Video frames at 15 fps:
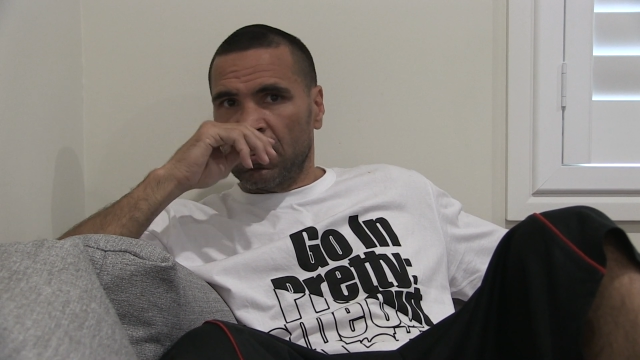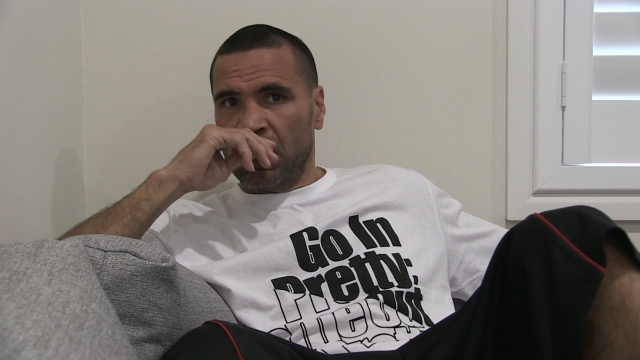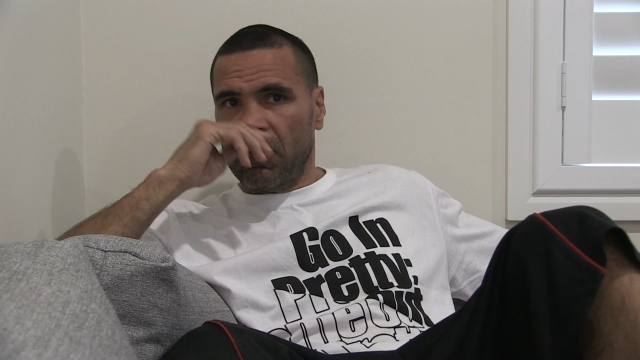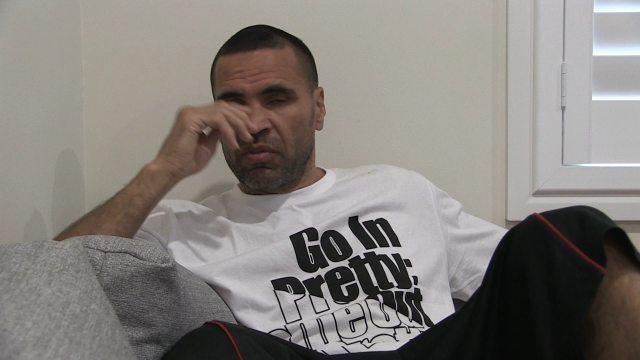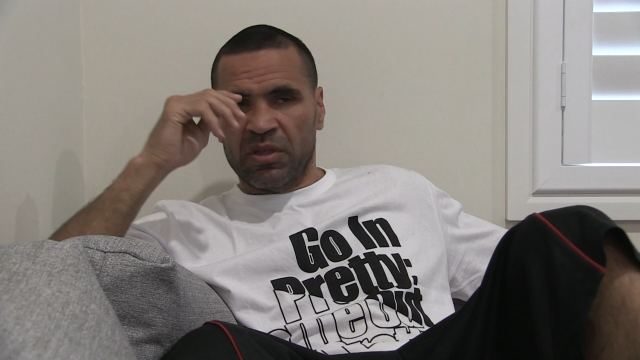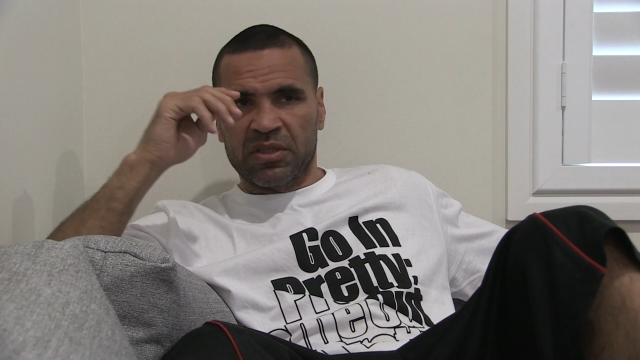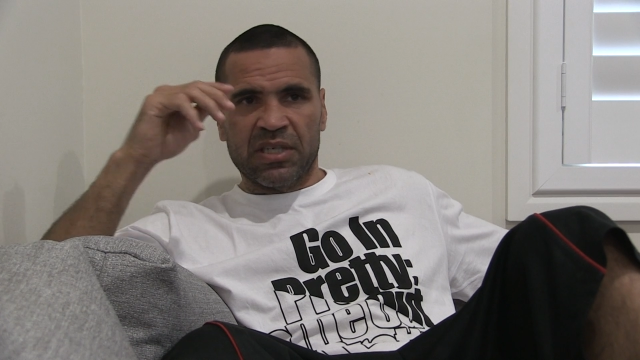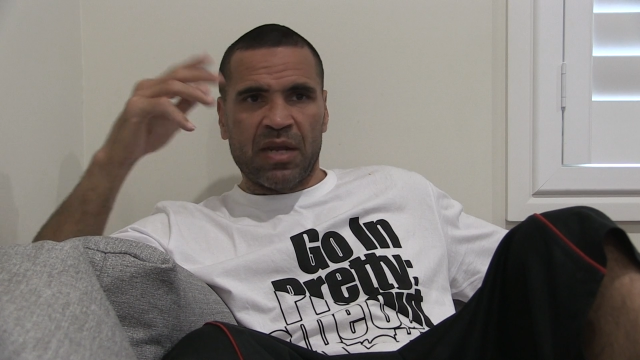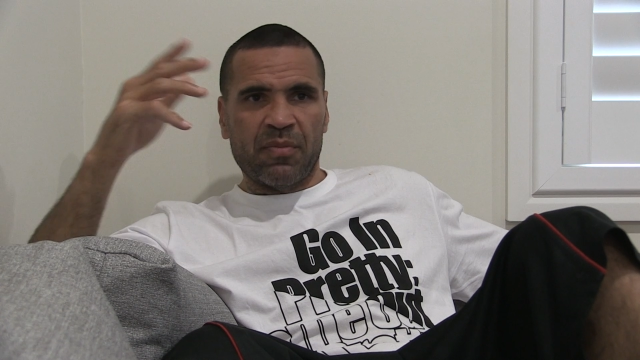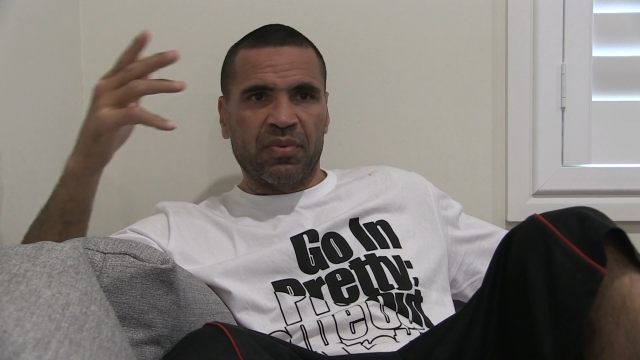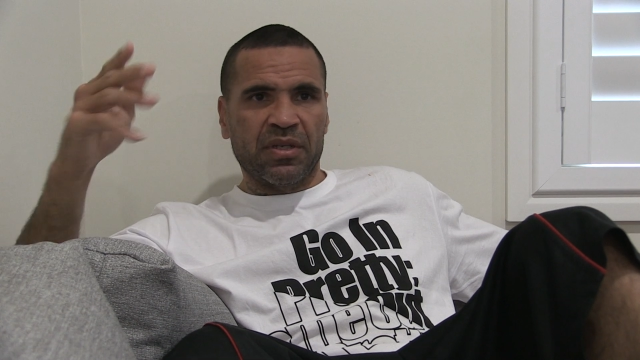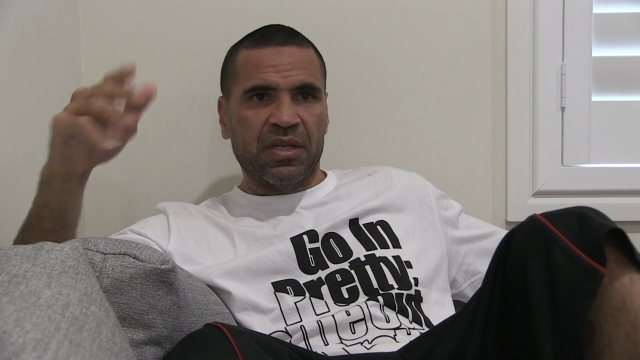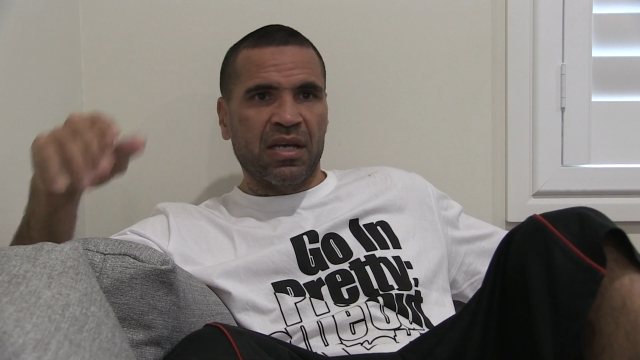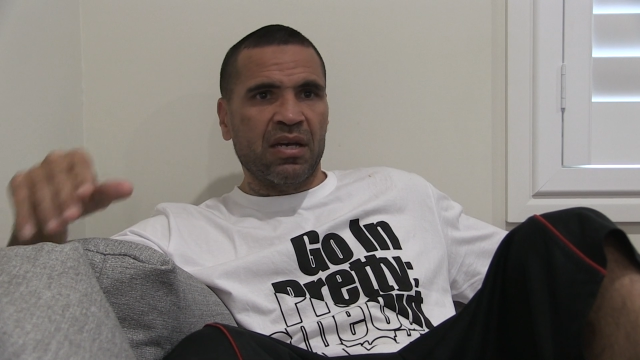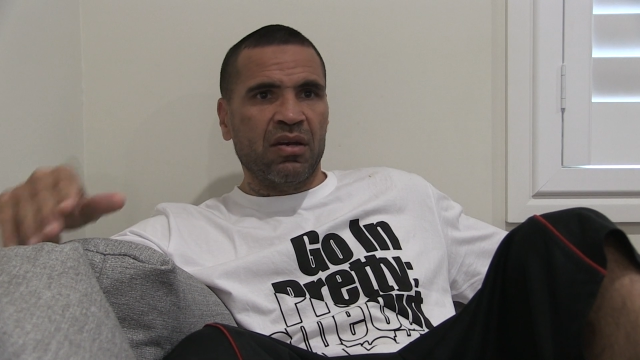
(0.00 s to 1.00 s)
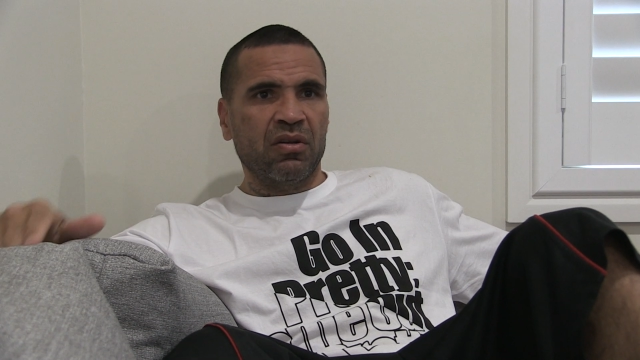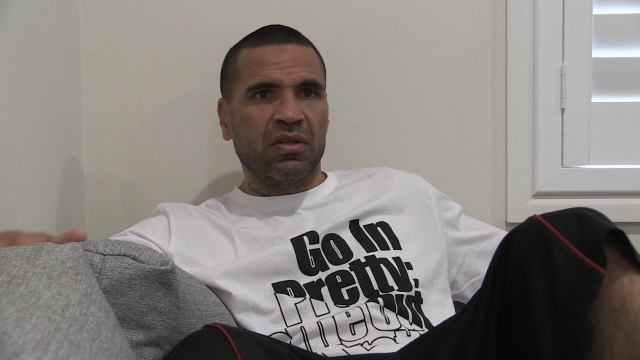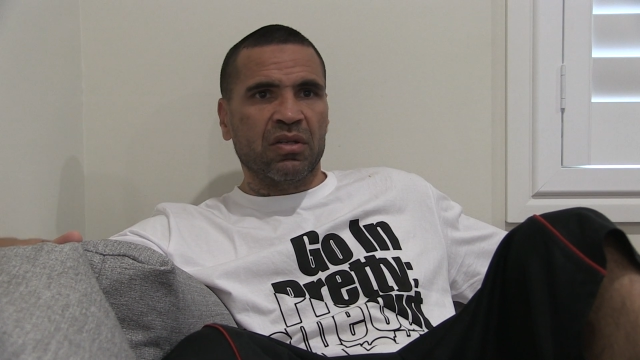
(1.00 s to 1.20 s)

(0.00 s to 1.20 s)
I'm going to taper down